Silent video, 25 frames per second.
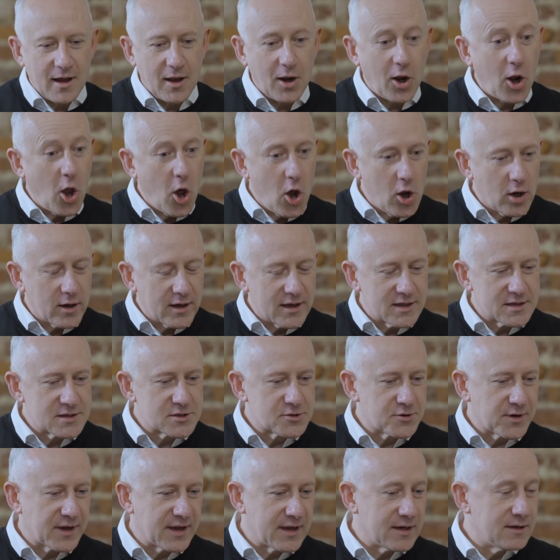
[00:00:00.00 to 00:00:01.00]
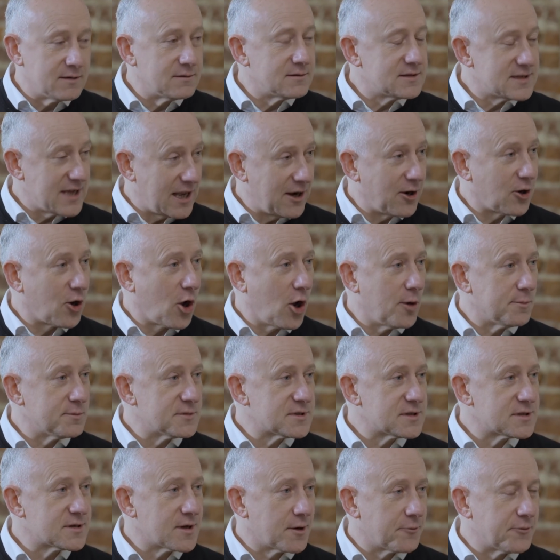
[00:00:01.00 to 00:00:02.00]
long history in
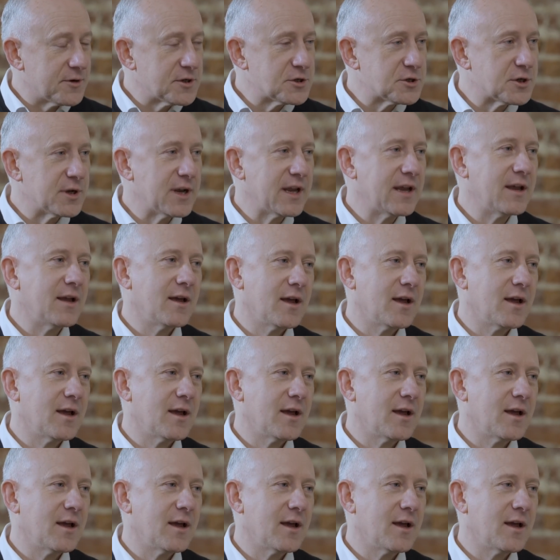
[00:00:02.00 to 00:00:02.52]
telecoms originally.